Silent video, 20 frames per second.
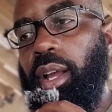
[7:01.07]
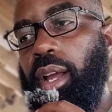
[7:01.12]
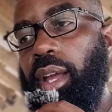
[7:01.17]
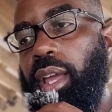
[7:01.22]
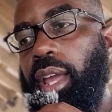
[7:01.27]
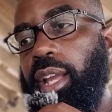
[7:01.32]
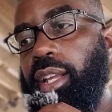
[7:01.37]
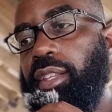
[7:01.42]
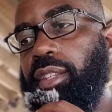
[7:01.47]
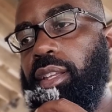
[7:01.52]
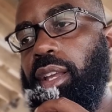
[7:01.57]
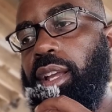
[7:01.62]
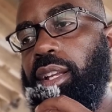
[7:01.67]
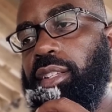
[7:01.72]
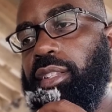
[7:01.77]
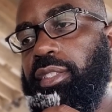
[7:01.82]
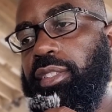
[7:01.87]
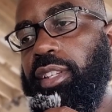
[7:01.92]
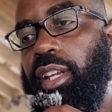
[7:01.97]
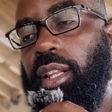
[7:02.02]
ex
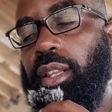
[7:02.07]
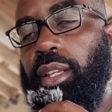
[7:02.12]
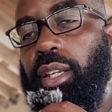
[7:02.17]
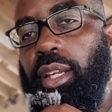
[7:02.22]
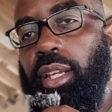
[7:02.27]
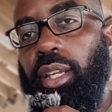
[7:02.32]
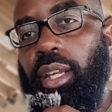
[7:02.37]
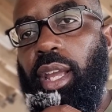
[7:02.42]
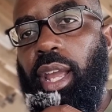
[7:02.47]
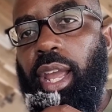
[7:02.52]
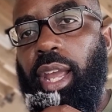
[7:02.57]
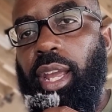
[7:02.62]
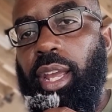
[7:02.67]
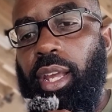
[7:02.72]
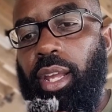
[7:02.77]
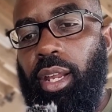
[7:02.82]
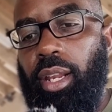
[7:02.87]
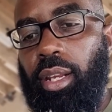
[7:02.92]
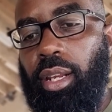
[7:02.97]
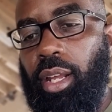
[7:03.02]
excelling
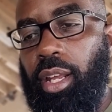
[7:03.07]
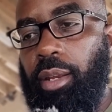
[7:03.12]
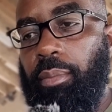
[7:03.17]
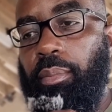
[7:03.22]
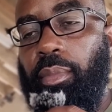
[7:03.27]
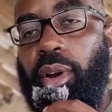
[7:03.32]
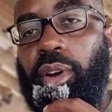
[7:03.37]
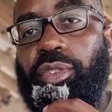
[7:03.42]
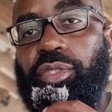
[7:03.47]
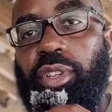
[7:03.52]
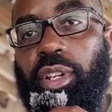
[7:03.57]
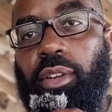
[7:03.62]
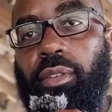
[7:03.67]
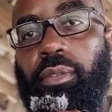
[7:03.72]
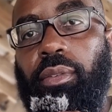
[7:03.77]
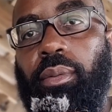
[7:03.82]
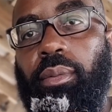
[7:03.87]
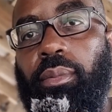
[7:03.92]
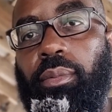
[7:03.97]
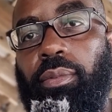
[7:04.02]
and
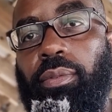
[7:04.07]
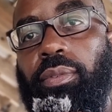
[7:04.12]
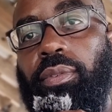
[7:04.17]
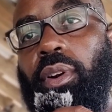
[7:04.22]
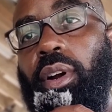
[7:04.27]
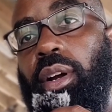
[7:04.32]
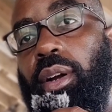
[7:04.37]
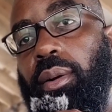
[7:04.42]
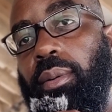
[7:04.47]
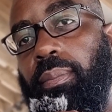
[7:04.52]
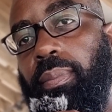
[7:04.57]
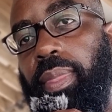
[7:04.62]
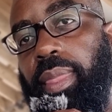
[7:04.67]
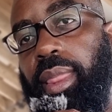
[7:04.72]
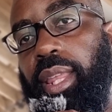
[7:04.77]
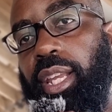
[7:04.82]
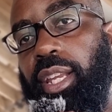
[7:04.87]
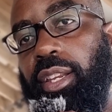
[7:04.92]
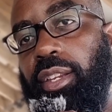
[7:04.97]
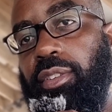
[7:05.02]
emerging from
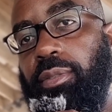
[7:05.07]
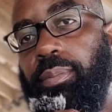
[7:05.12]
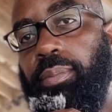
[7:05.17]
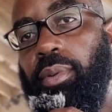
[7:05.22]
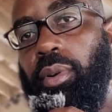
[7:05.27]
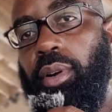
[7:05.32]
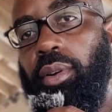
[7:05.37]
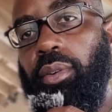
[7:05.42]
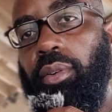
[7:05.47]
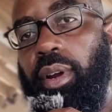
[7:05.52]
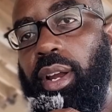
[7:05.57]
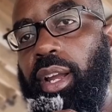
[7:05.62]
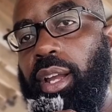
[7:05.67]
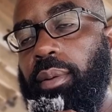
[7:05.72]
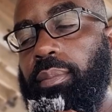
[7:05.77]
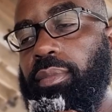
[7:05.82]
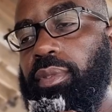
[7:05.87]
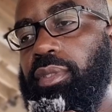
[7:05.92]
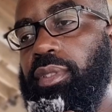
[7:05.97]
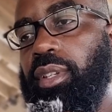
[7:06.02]
these
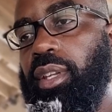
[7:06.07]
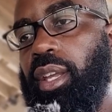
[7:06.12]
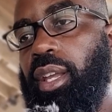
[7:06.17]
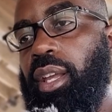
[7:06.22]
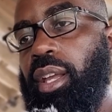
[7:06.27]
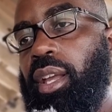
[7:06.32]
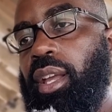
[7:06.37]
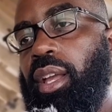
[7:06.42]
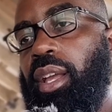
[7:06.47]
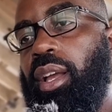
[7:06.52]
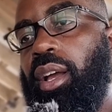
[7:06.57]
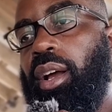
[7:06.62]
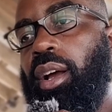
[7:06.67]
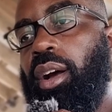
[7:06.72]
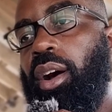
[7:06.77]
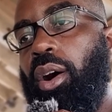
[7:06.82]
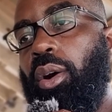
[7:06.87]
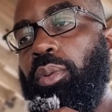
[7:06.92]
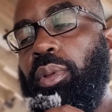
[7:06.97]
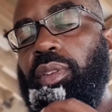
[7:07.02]
programs
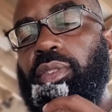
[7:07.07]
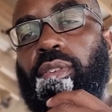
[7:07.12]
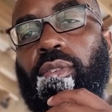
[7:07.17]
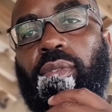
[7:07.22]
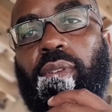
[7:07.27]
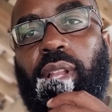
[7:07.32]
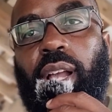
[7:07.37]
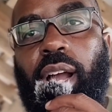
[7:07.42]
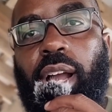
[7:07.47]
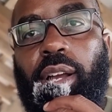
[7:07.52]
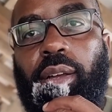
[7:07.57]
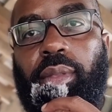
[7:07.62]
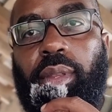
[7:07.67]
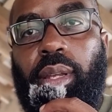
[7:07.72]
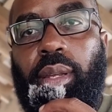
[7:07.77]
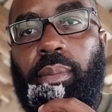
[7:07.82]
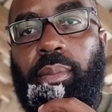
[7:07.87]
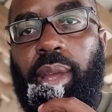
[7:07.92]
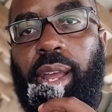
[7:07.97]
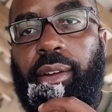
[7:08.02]
only to rely on
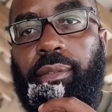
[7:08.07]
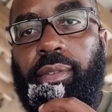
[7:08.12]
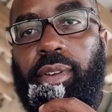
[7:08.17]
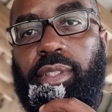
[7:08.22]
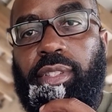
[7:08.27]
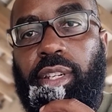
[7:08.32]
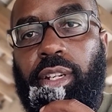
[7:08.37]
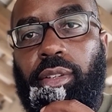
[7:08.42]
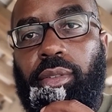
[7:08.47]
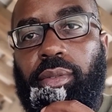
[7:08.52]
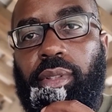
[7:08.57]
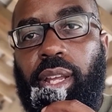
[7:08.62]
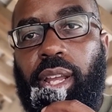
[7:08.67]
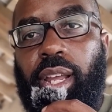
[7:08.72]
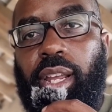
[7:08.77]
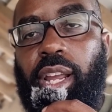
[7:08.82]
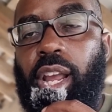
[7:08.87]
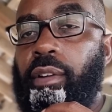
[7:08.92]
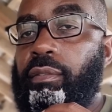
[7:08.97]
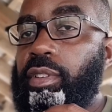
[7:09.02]
them every single
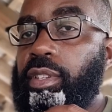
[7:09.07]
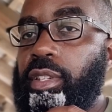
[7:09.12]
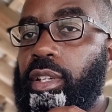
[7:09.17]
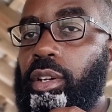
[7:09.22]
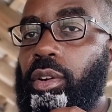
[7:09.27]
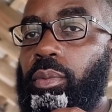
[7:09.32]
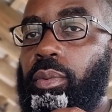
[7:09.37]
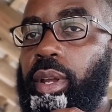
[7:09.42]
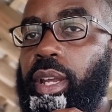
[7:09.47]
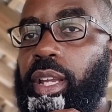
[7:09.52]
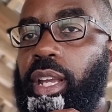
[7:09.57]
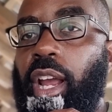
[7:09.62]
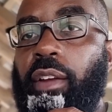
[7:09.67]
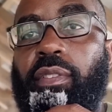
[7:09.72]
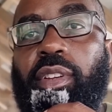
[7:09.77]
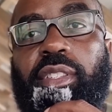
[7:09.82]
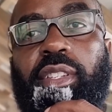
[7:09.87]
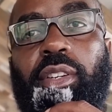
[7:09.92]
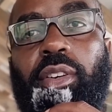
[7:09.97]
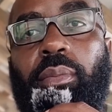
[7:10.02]
day, every single week,
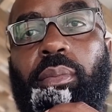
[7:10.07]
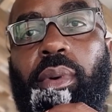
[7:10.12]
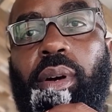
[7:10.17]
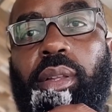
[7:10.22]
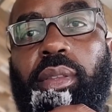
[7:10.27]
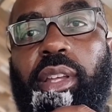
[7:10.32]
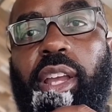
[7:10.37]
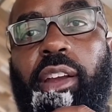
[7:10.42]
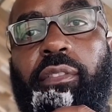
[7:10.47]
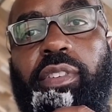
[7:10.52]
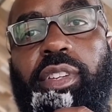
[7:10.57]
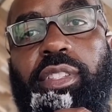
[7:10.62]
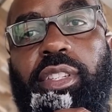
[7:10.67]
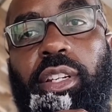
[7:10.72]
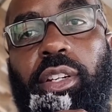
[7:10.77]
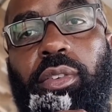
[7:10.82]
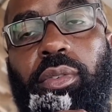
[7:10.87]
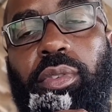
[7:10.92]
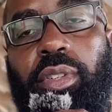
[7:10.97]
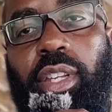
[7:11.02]
every single month, every
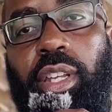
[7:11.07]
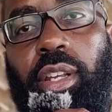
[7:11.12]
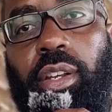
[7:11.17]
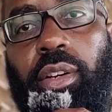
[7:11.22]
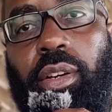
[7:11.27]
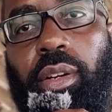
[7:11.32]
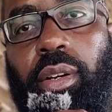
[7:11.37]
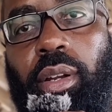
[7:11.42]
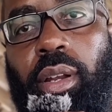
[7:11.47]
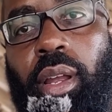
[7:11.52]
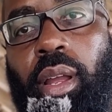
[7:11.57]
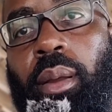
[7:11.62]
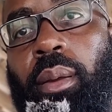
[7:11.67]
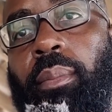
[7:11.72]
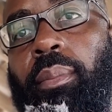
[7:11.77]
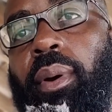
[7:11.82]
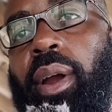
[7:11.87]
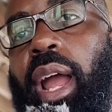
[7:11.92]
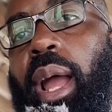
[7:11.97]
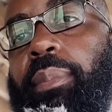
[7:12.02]
single year,
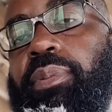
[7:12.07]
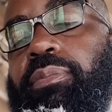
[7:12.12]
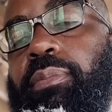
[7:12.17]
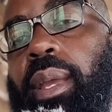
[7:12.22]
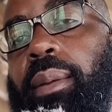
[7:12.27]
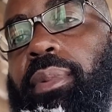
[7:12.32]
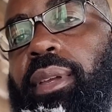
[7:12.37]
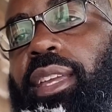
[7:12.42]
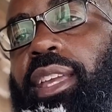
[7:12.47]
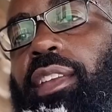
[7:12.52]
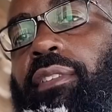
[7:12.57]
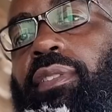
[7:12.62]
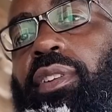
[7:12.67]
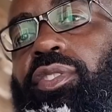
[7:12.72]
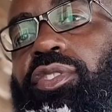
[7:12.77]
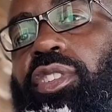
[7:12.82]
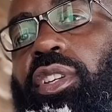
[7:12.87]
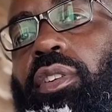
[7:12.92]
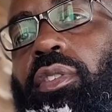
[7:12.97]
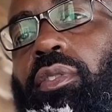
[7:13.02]
perhaps maybe even
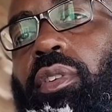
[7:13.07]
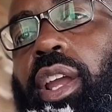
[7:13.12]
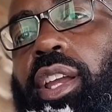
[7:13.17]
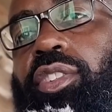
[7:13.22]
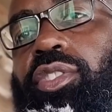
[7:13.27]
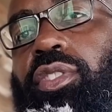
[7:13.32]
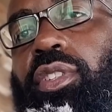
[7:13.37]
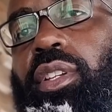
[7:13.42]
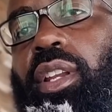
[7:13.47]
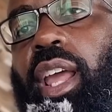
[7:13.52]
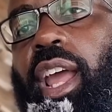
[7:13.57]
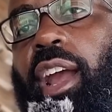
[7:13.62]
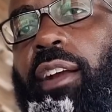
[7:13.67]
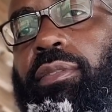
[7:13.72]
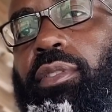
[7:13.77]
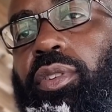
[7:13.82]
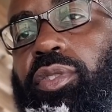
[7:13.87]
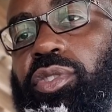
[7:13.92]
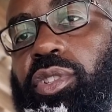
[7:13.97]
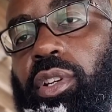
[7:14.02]
generation
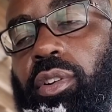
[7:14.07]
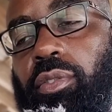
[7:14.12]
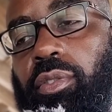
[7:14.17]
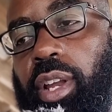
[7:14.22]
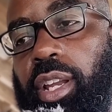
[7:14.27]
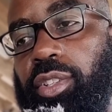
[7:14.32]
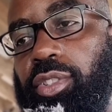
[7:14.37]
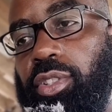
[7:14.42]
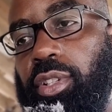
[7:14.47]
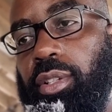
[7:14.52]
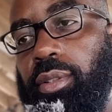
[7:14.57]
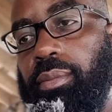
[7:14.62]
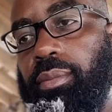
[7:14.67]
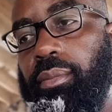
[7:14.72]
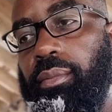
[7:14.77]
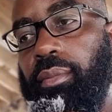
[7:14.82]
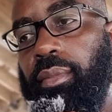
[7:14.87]
after generation.